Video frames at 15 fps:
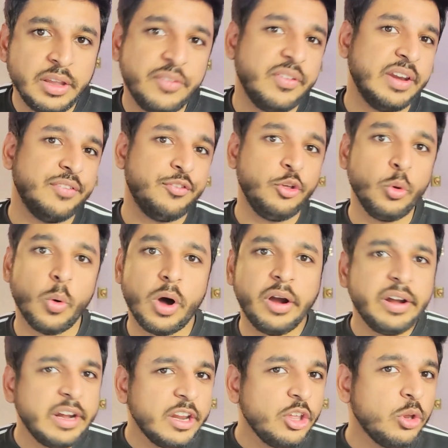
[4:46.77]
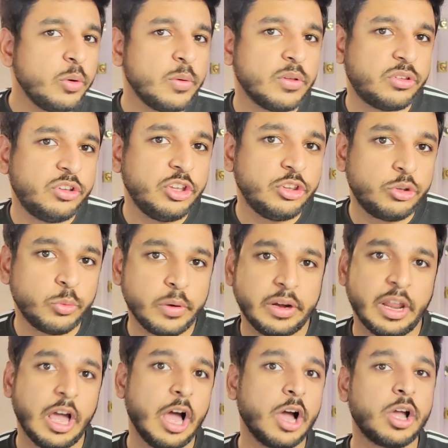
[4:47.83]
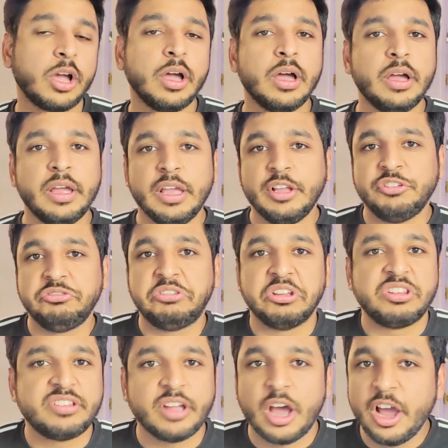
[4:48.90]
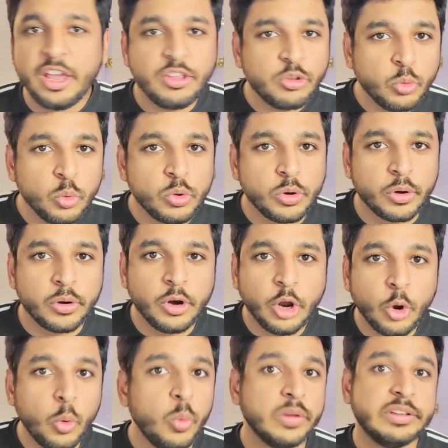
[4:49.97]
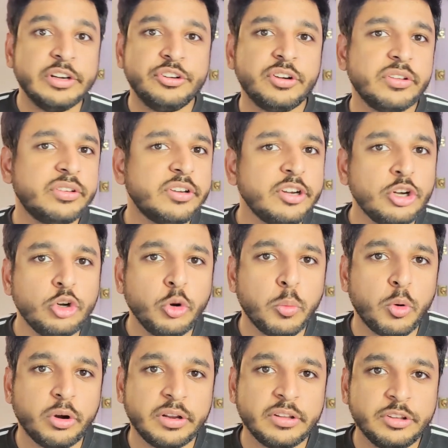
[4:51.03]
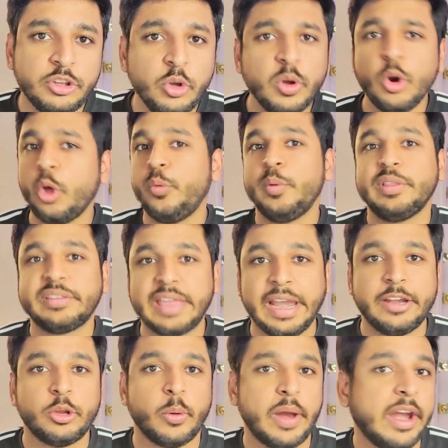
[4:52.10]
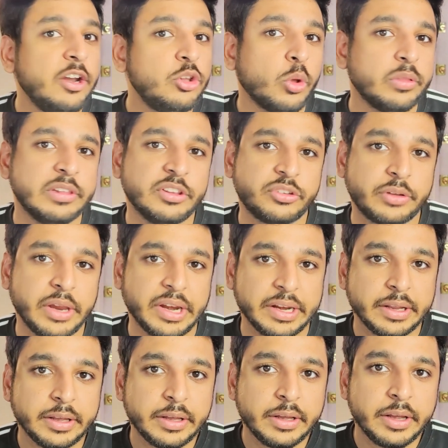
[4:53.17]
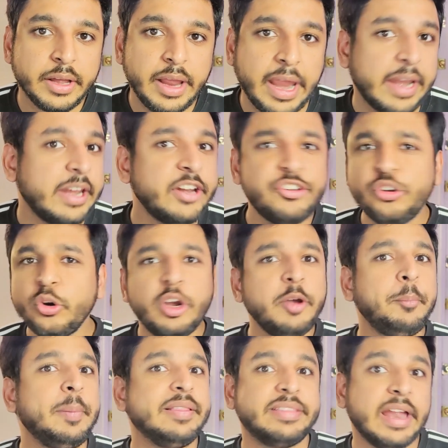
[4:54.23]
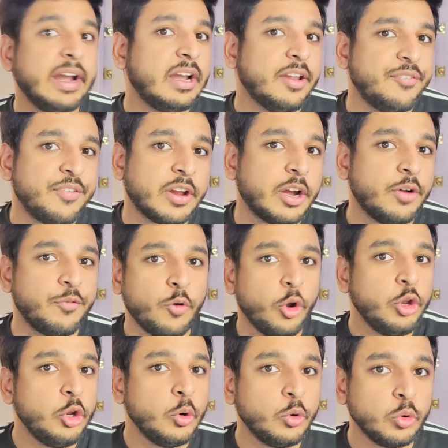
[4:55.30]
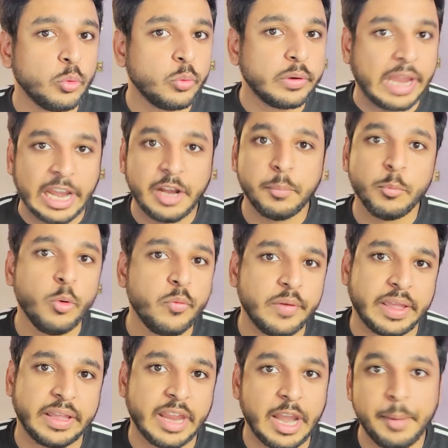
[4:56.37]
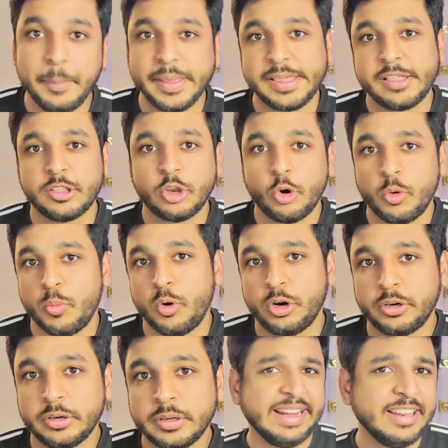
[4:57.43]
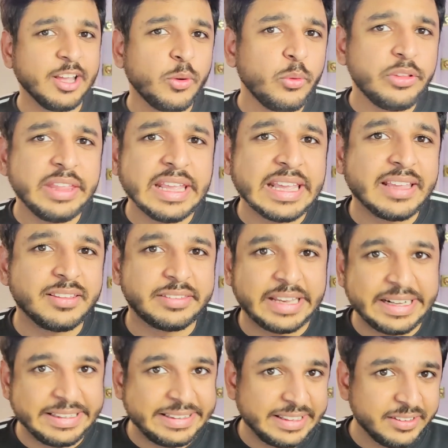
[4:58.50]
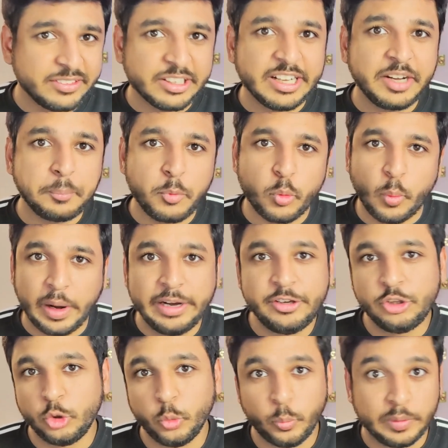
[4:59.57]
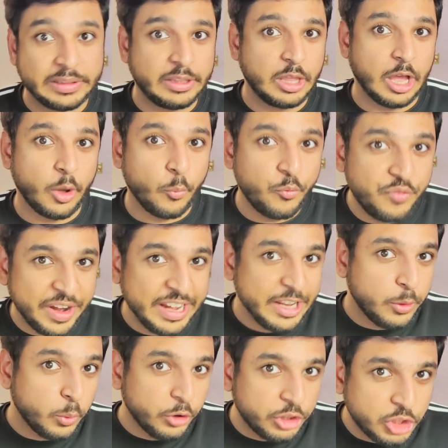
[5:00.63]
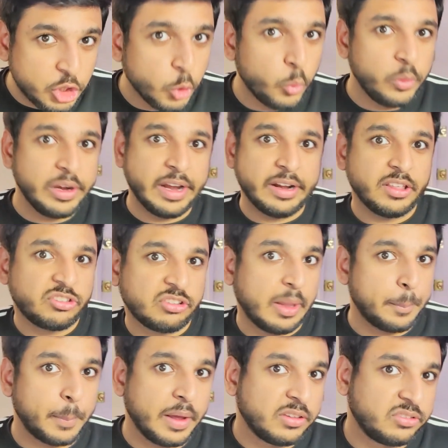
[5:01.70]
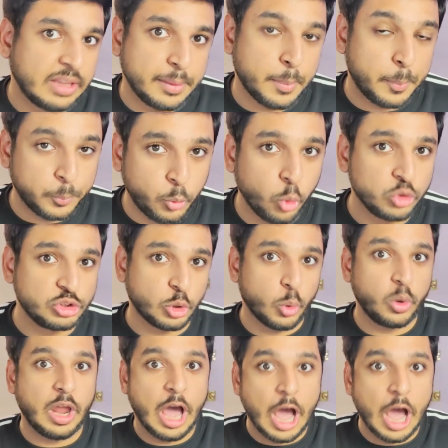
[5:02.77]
even if you aren't a university student, just a high schooler who is interested in robotics, you can always get your hands on this kit and it shouldn't be that difficult for you to get moving and making the robot. And the good thing is that this kit provides you with a very good theory and a step-by-step -step approach on